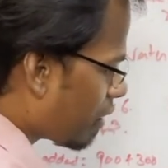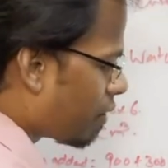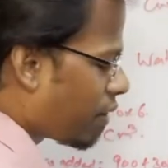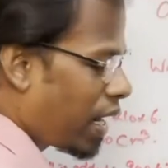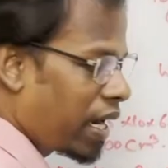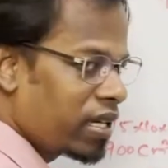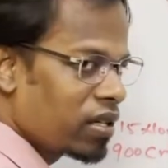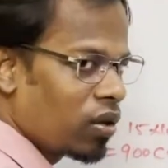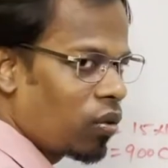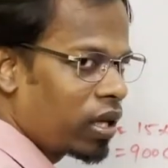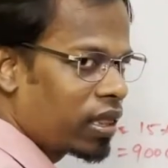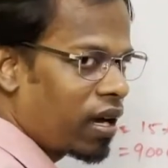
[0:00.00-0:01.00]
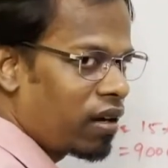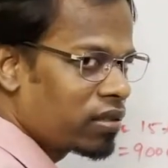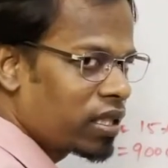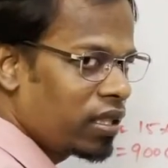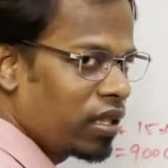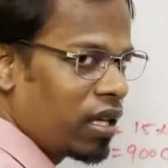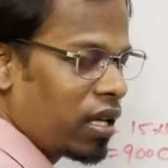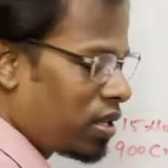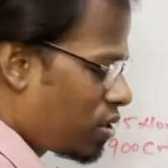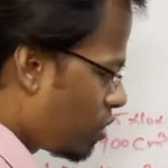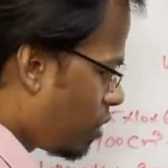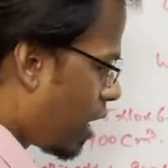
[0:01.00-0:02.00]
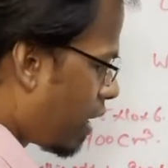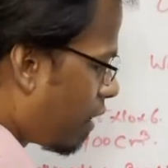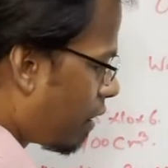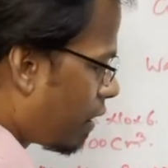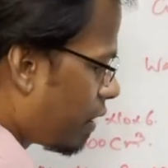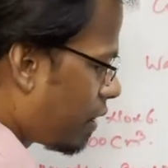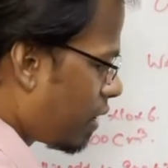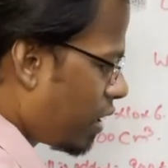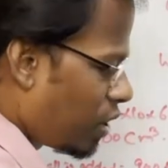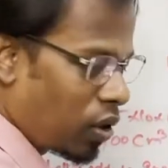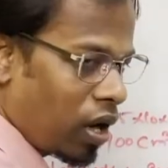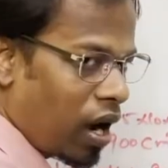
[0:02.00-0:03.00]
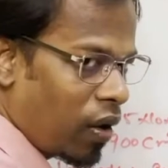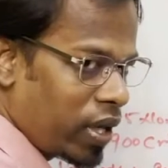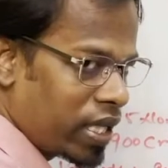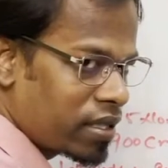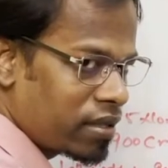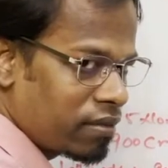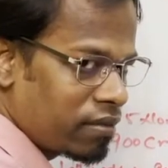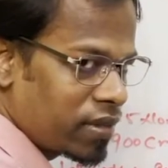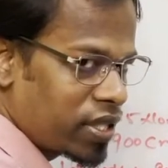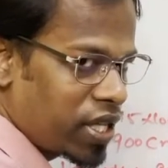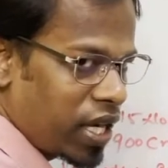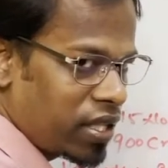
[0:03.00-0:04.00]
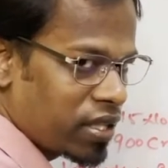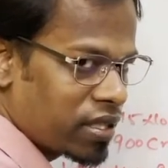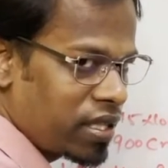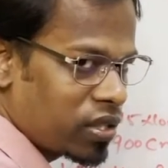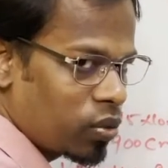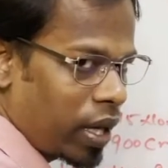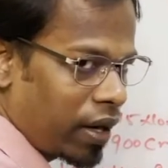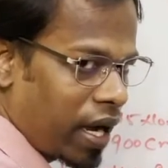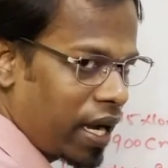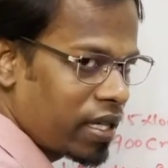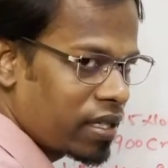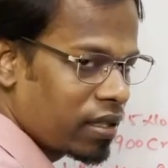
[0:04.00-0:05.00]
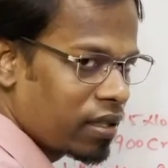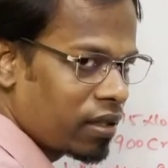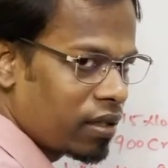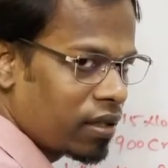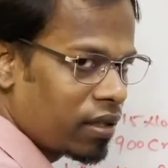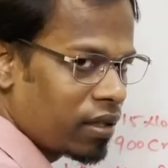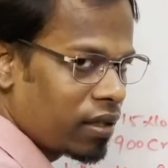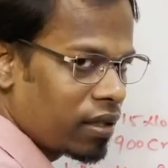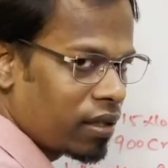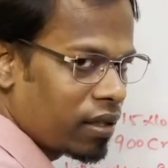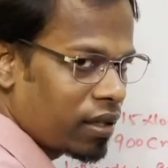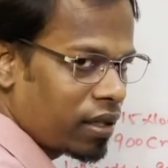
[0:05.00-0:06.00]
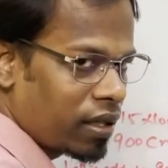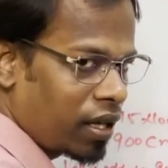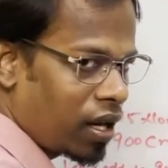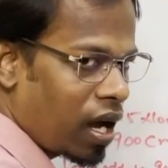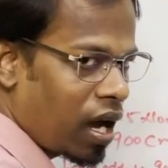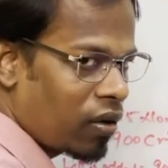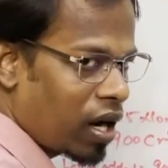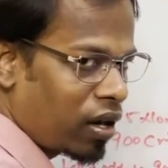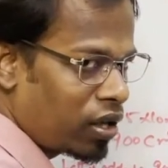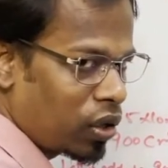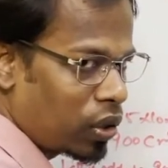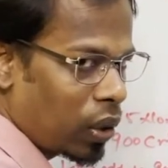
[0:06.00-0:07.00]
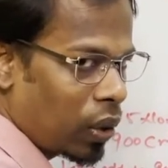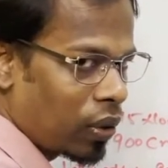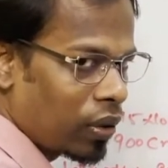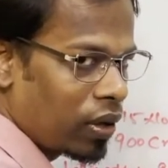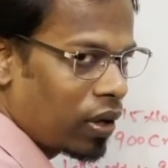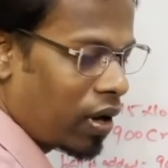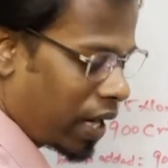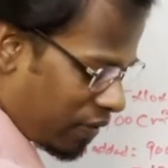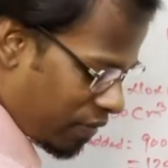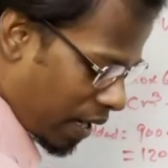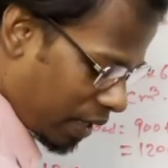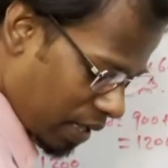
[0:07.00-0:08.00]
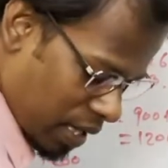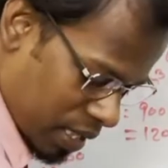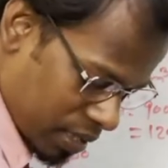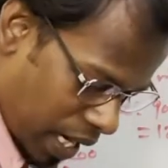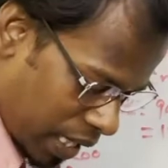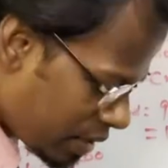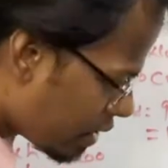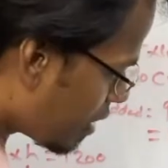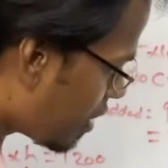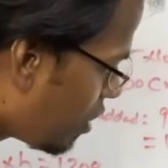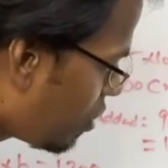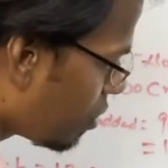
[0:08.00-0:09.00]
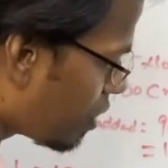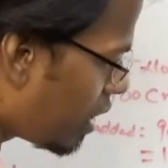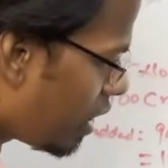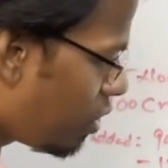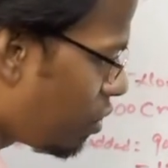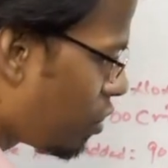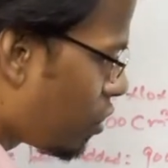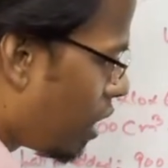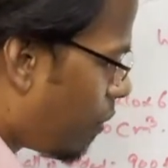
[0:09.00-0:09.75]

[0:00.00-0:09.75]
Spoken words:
right? 1200. You know how it changes this way, right? You know how or don't know? Okay, fine. So I'll just use the usual